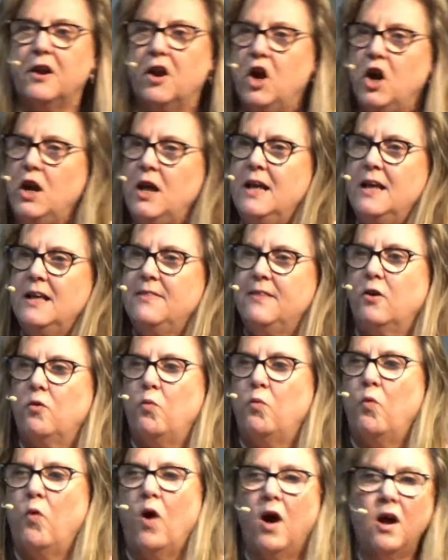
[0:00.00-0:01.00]
They're
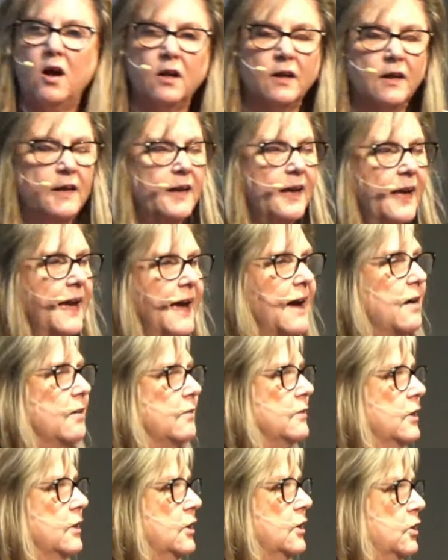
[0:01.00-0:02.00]
walking
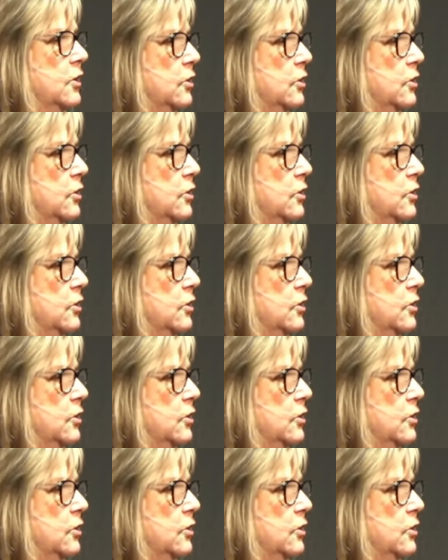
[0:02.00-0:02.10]
out